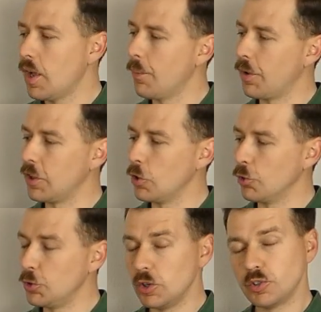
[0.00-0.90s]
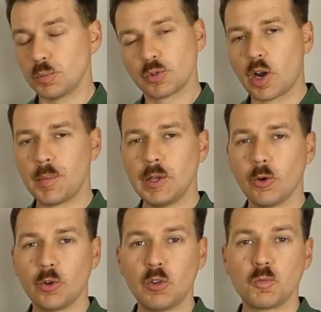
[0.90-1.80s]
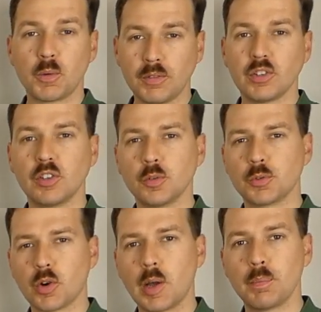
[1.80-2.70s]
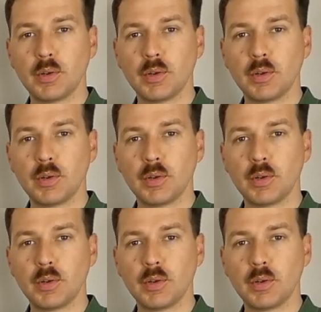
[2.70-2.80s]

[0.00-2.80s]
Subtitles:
And whether you're newly subscribing or you've previously subscribed,